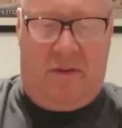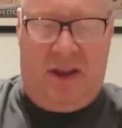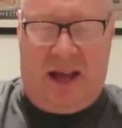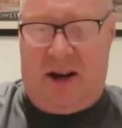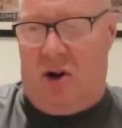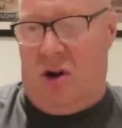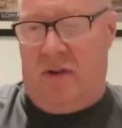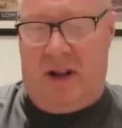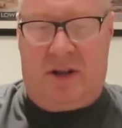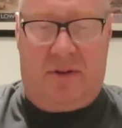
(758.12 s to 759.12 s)
hit that hard,
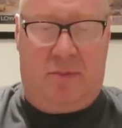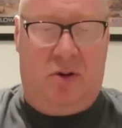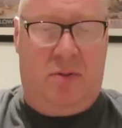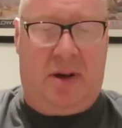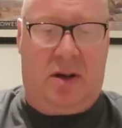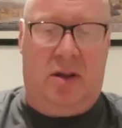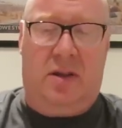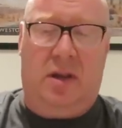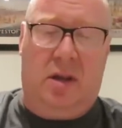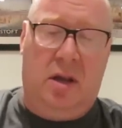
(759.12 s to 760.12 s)
I'm about to put it back in
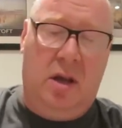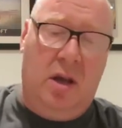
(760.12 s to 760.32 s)
the thing.